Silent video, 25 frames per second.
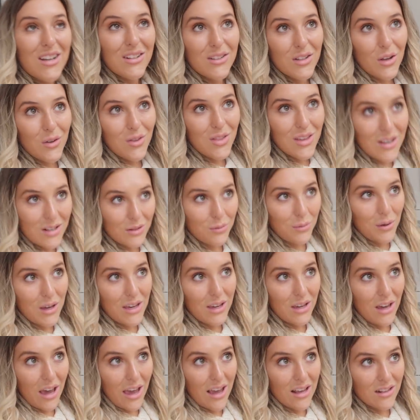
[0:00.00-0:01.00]
So this
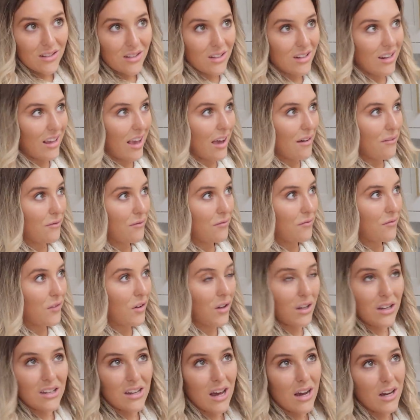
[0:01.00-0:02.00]
week it's gonna get
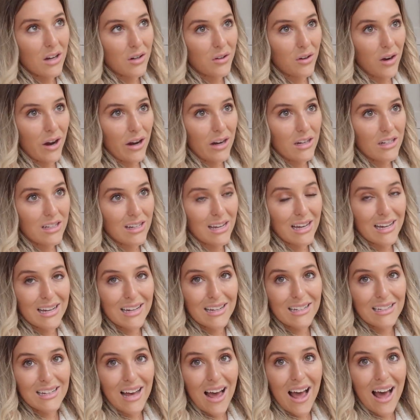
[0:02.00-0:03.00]
fully
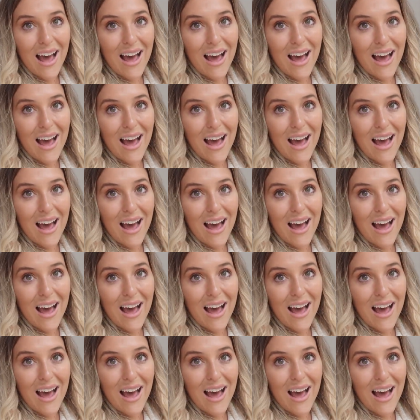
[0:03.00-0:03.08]
decorated